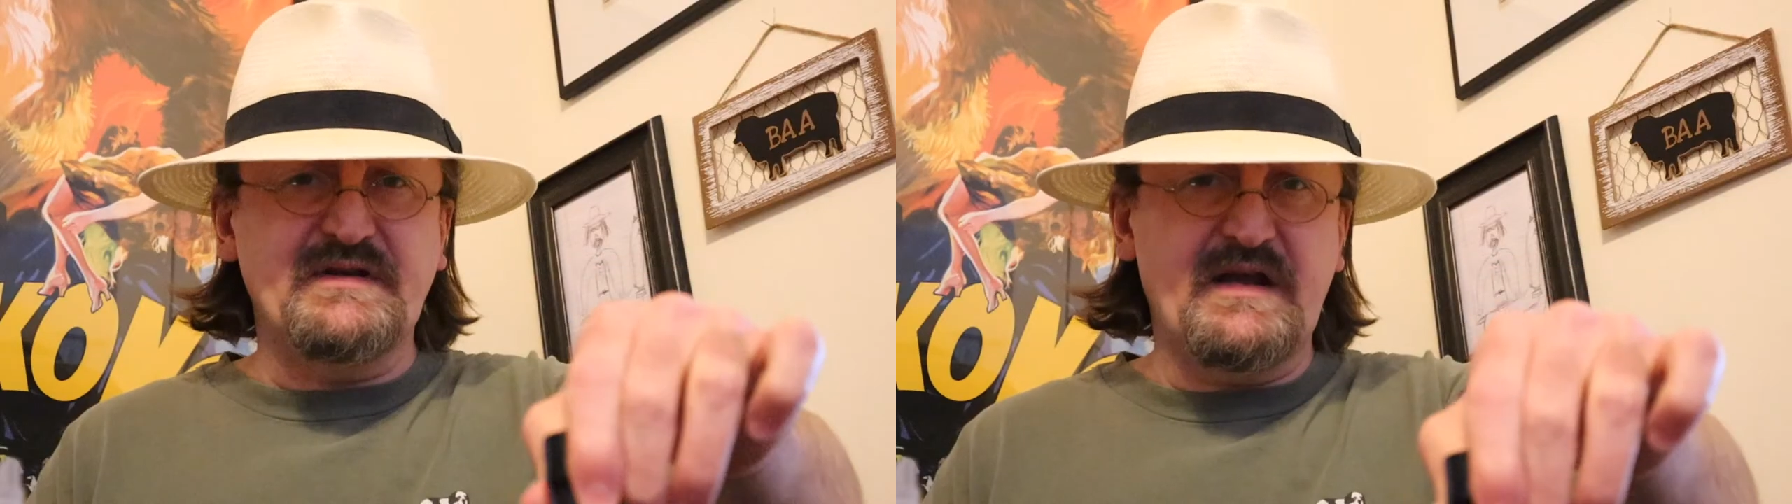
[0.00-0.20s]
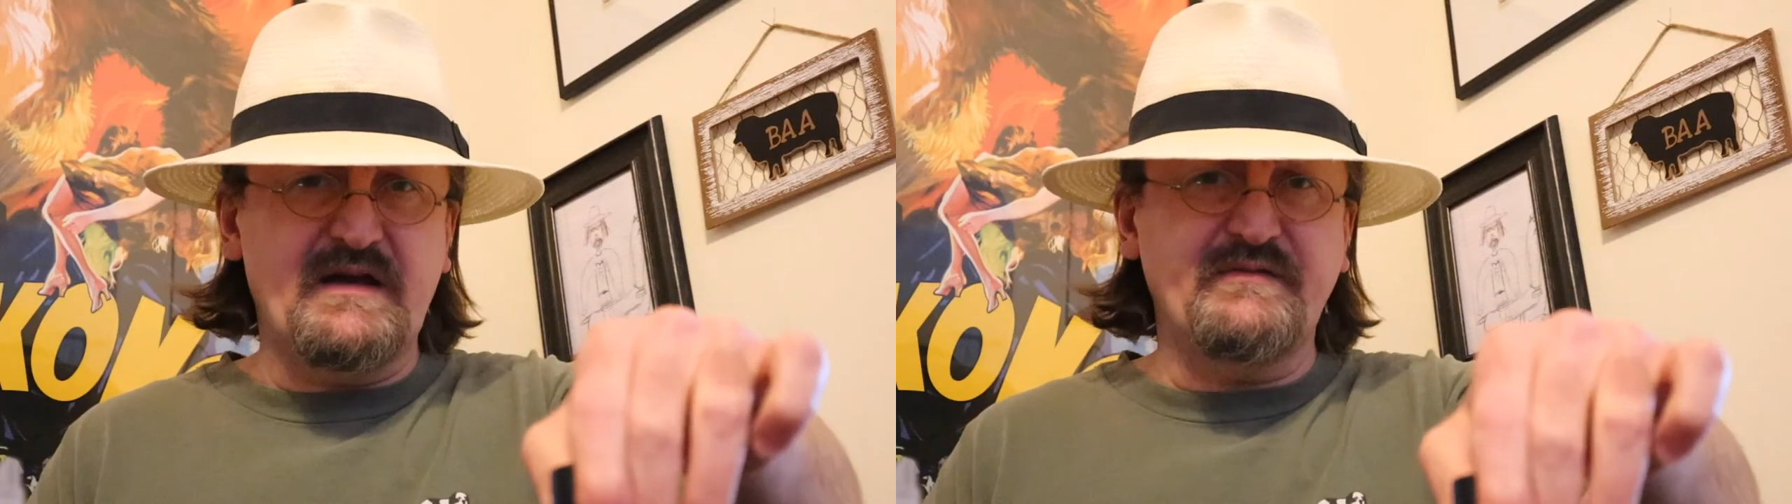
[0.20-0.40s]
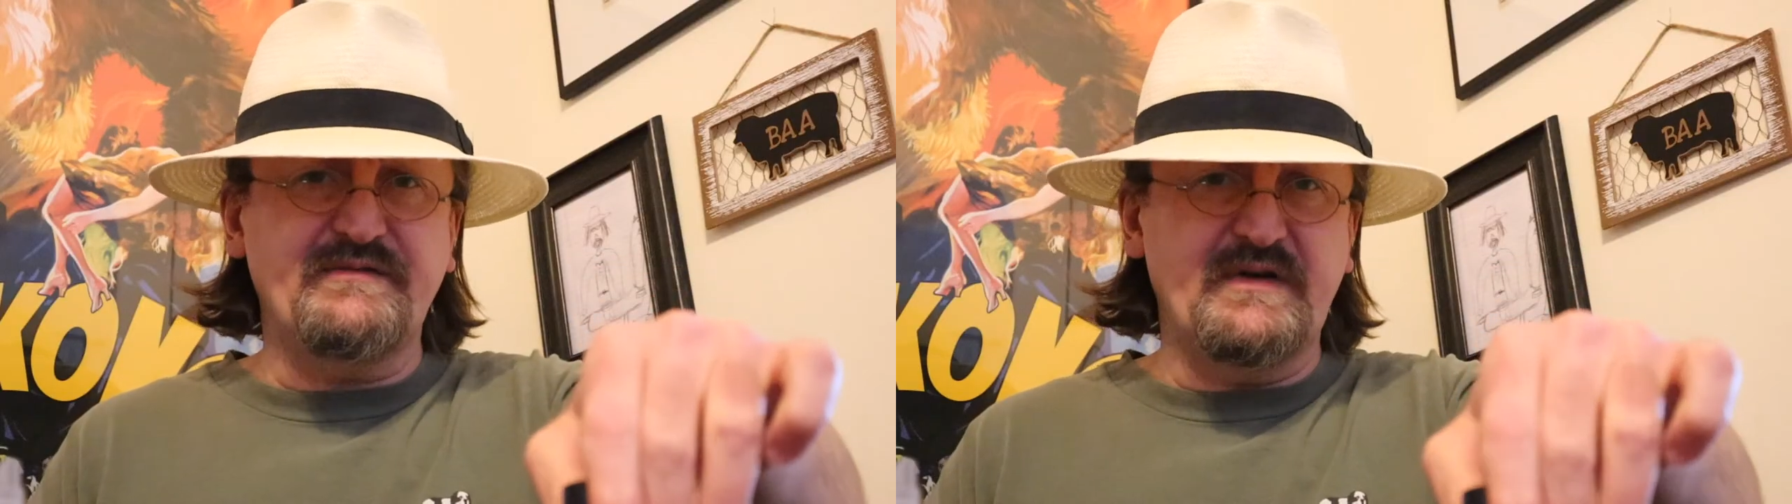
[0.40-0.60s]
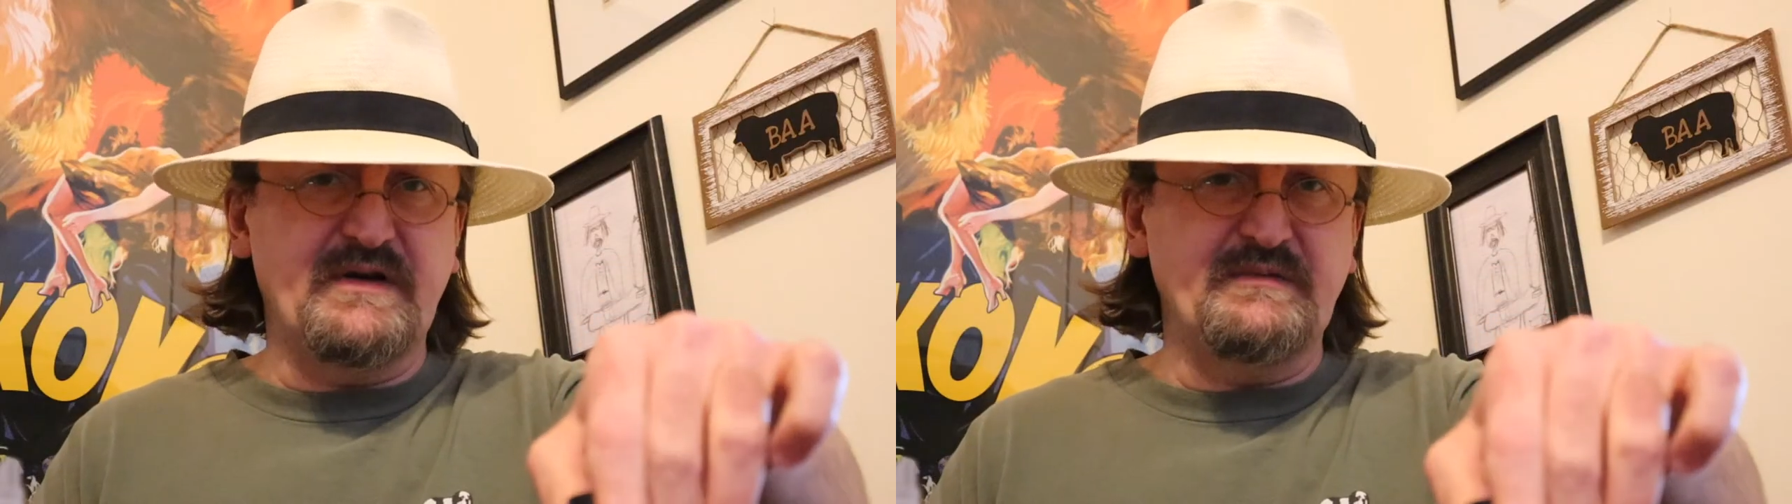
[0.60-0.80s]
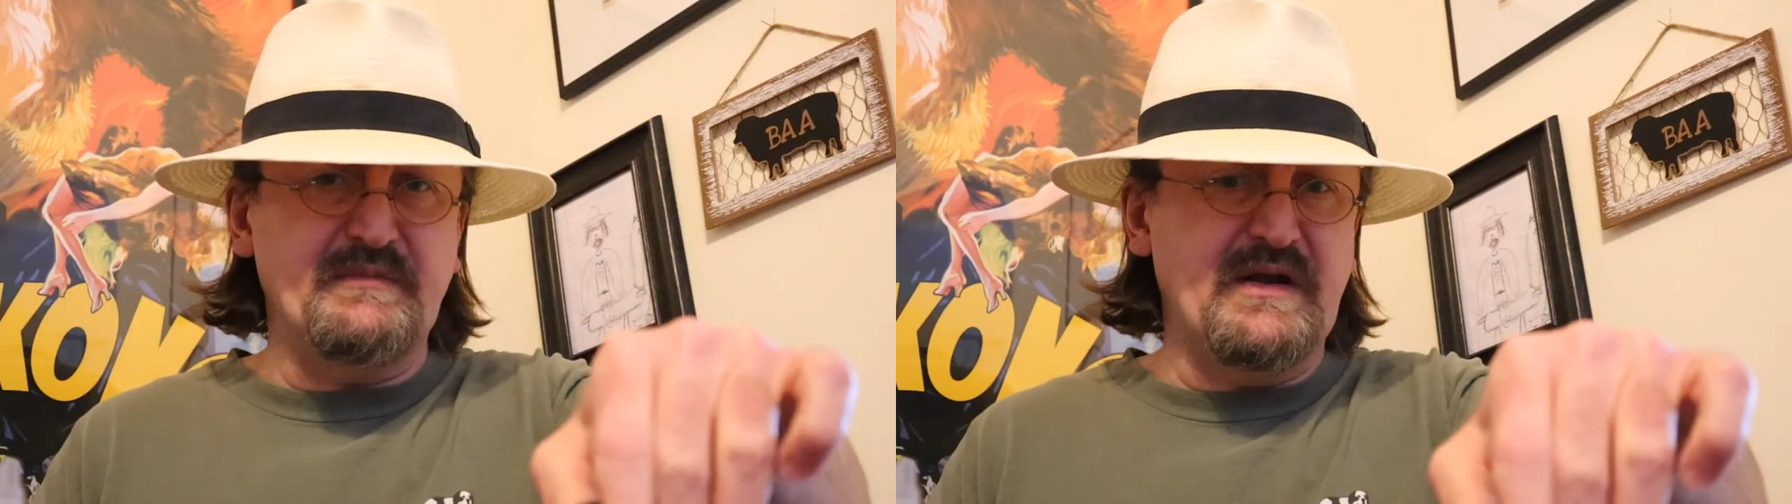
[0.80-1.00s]
have
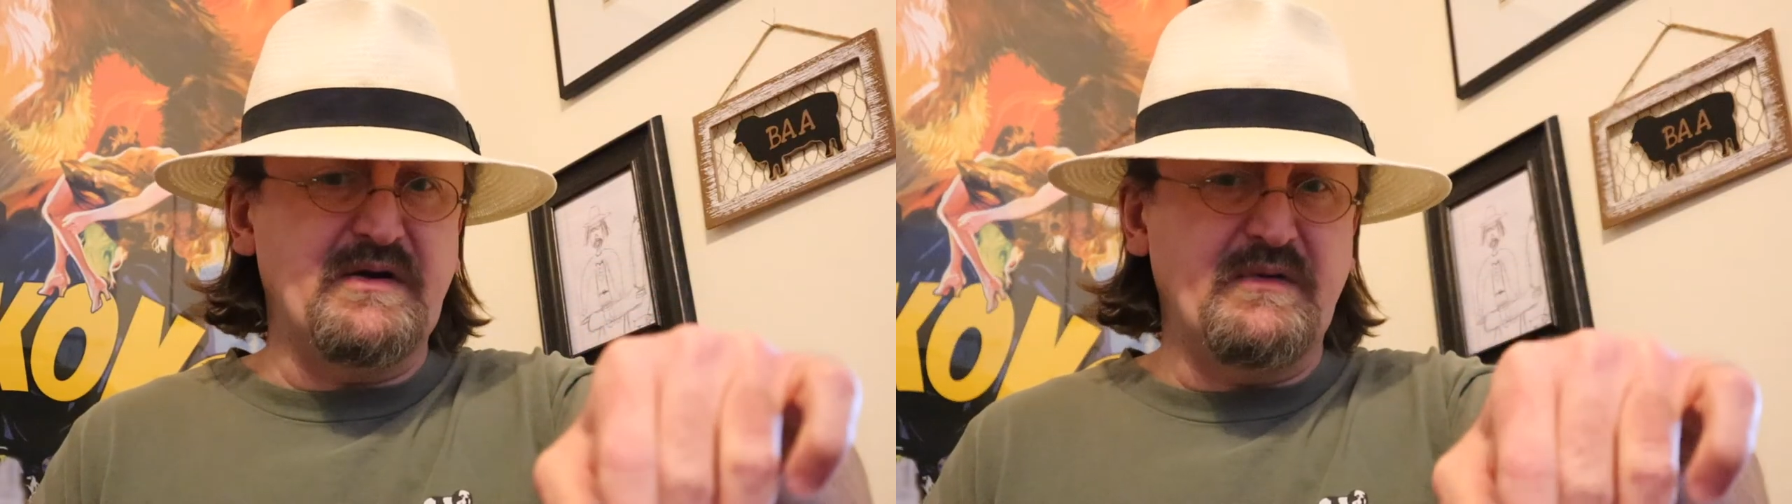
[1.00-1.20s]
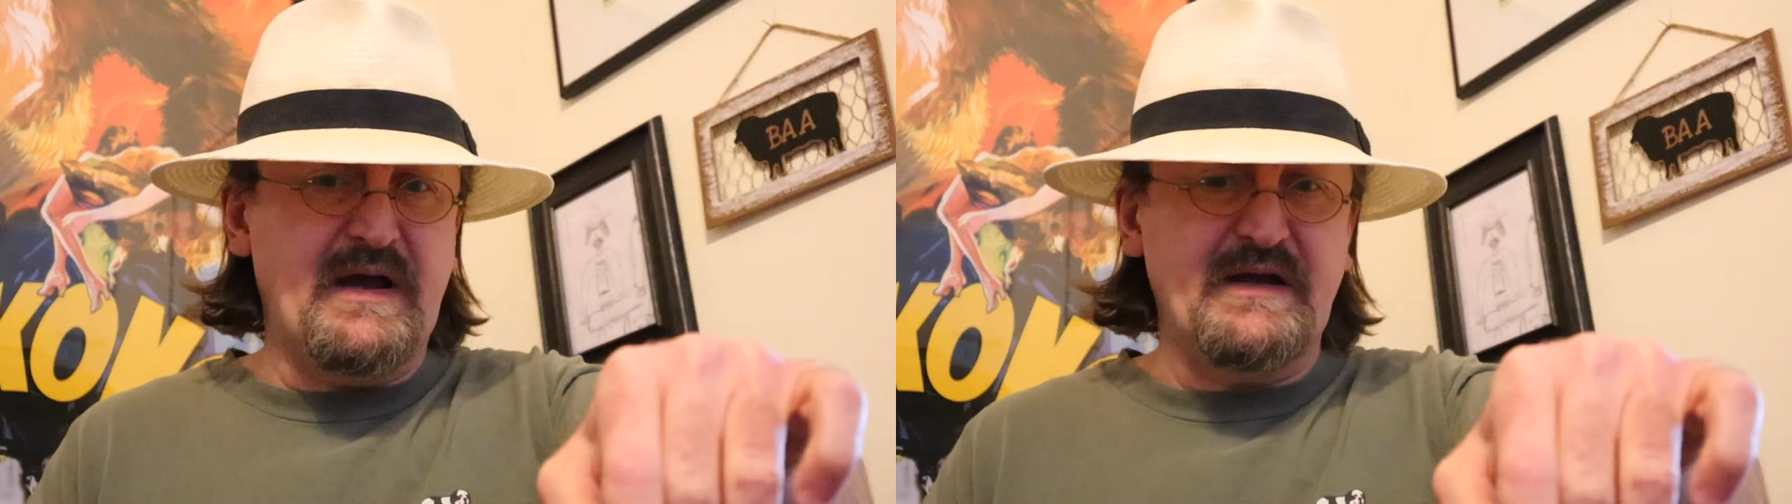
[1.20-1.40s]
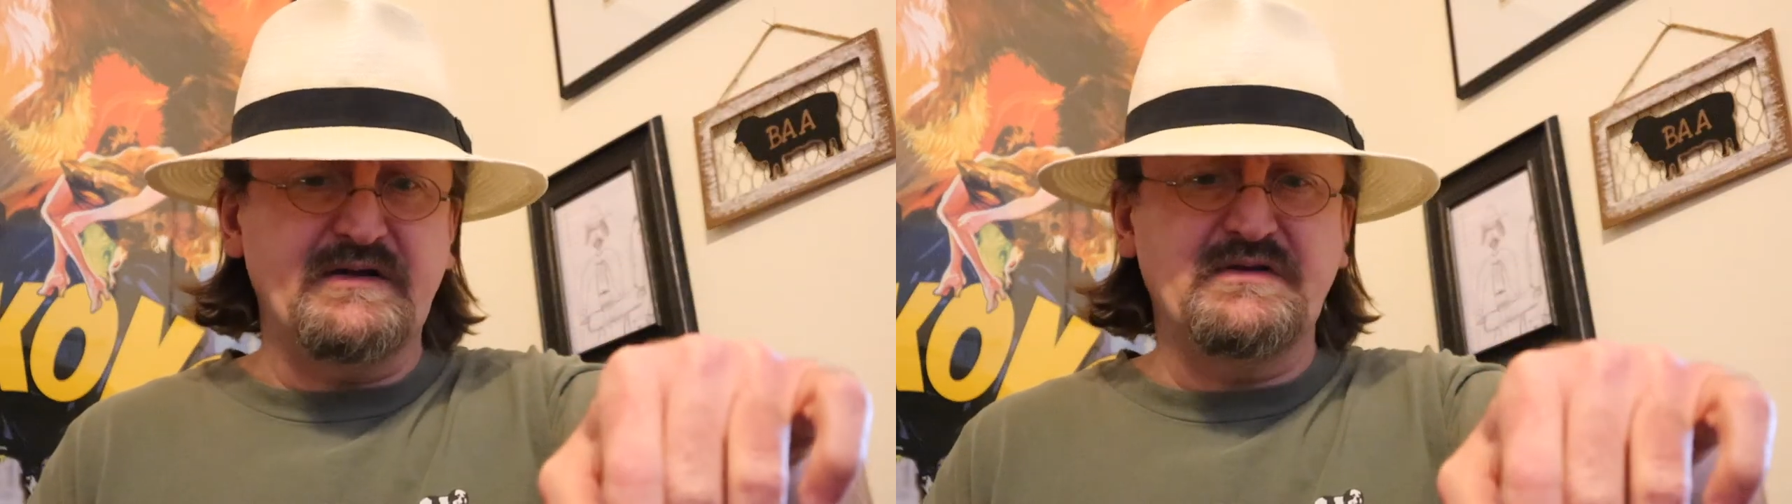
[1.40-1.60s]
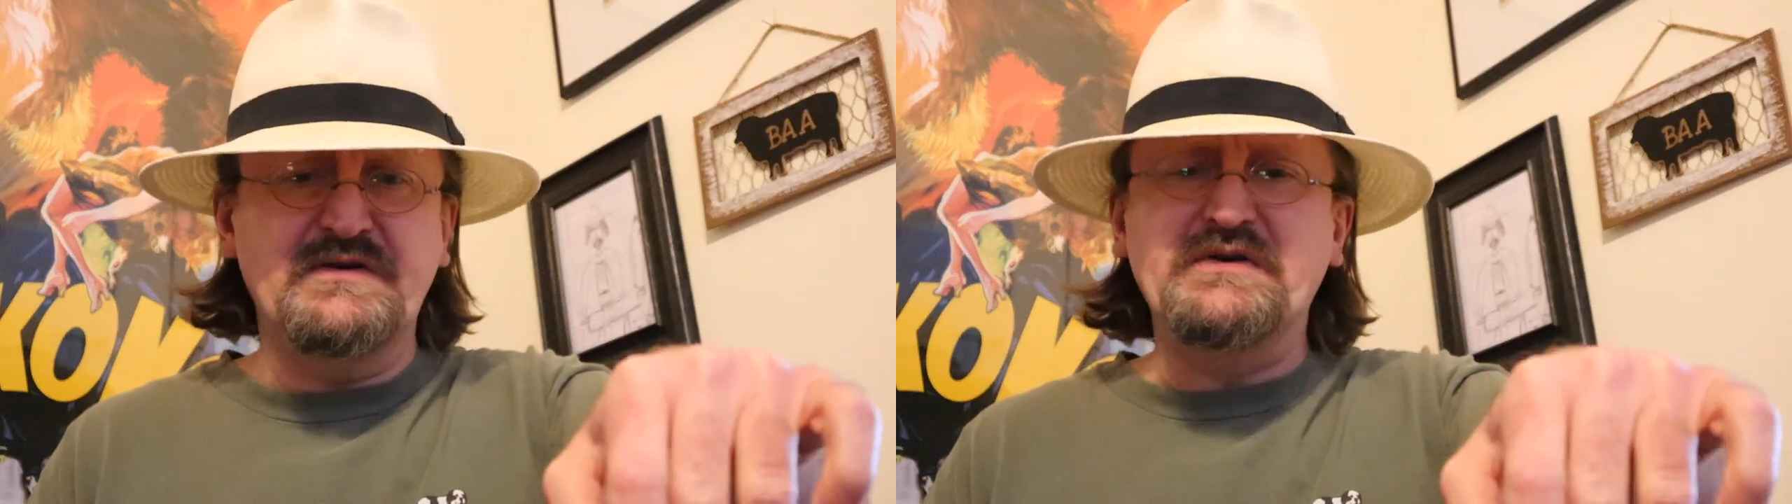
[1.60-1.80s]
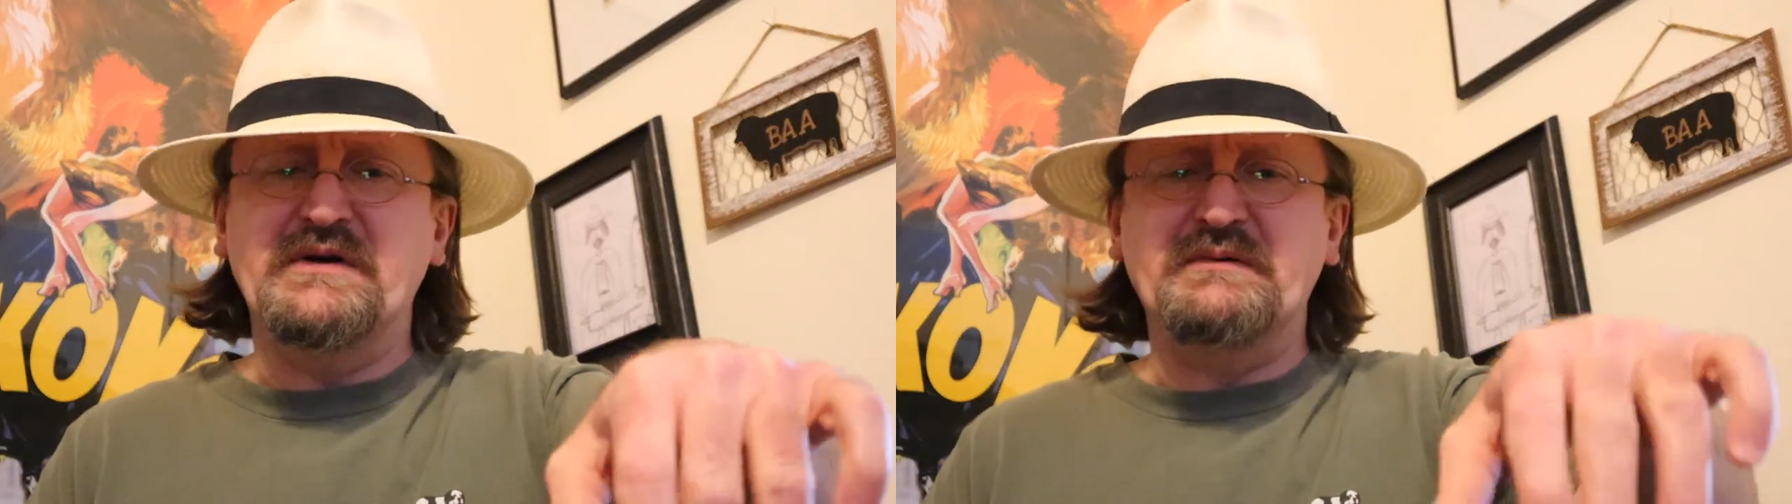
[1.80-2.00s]
uh, mango added
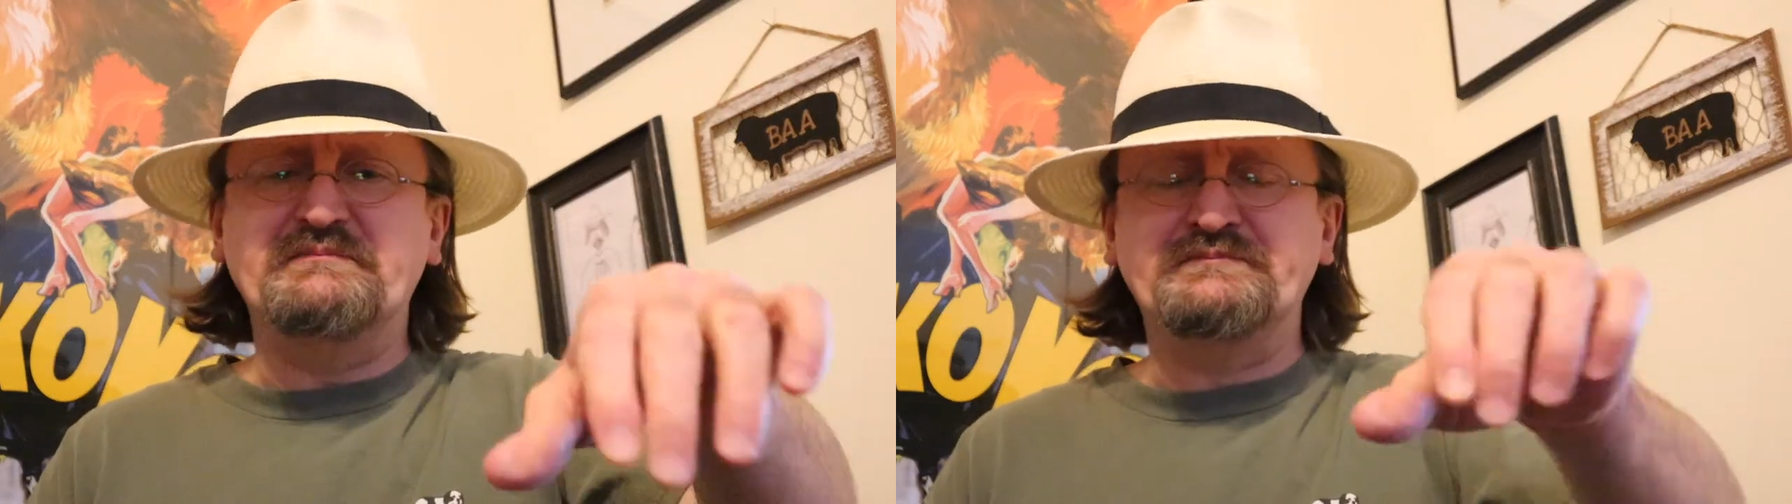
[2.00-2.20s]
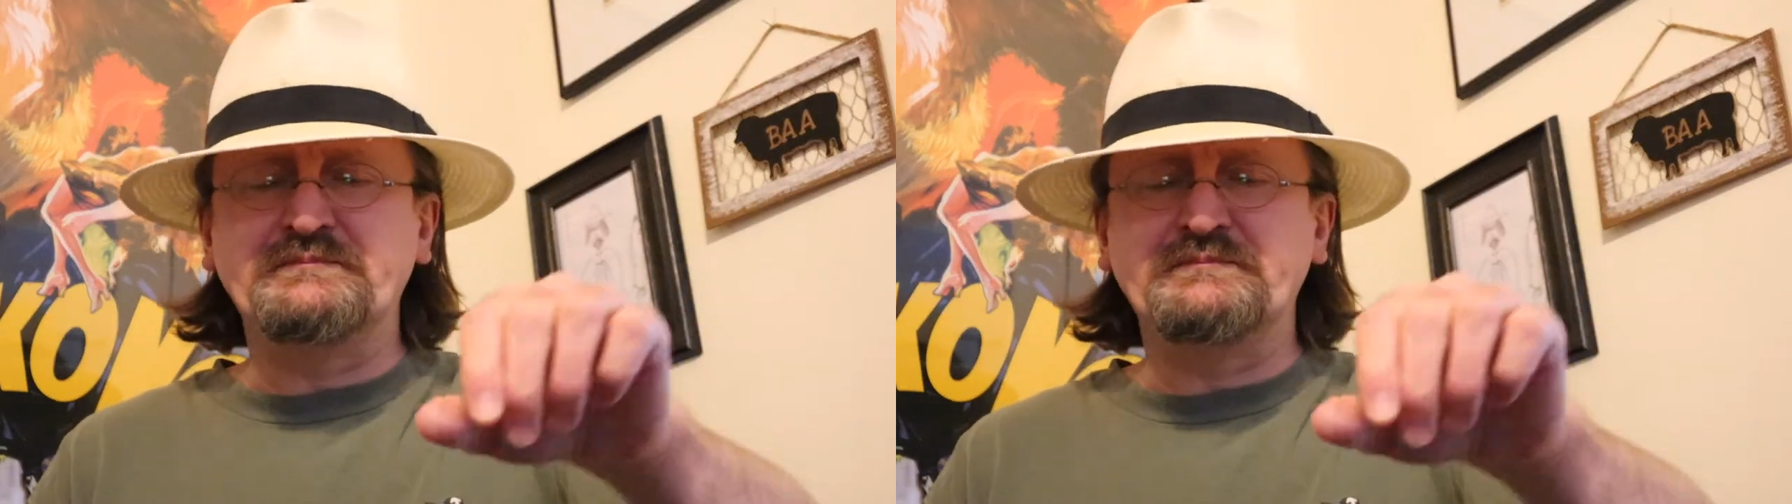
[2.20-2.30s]
to it.